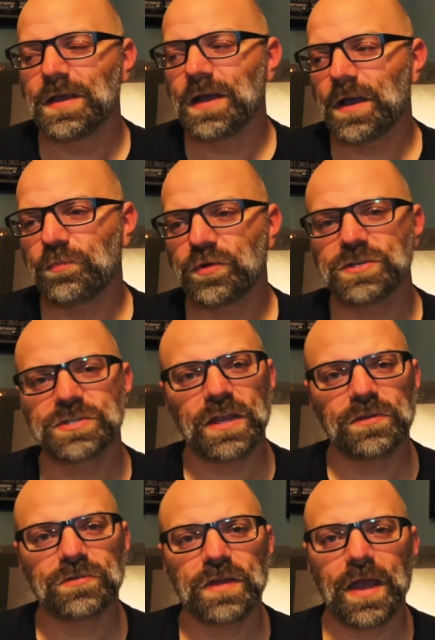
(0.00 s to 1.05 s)
I appreciate
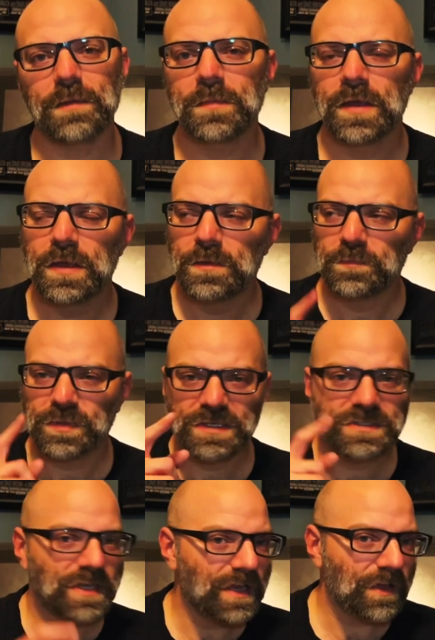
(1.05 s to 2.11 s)
your time.
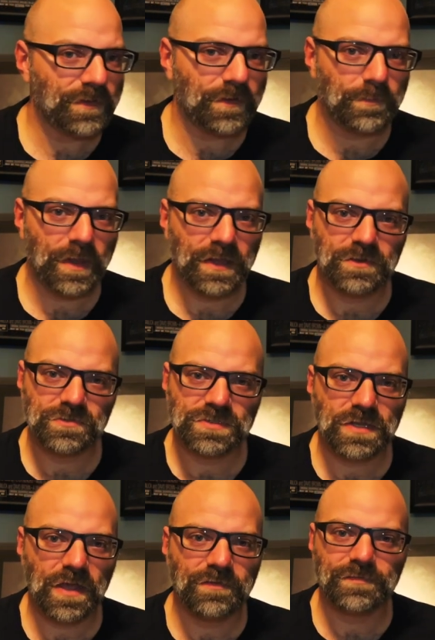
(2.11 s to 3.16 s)
Please get out there and make your
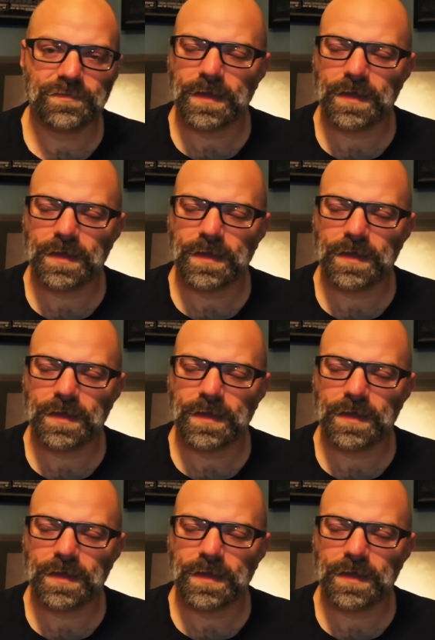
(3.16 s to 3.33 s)
stuff.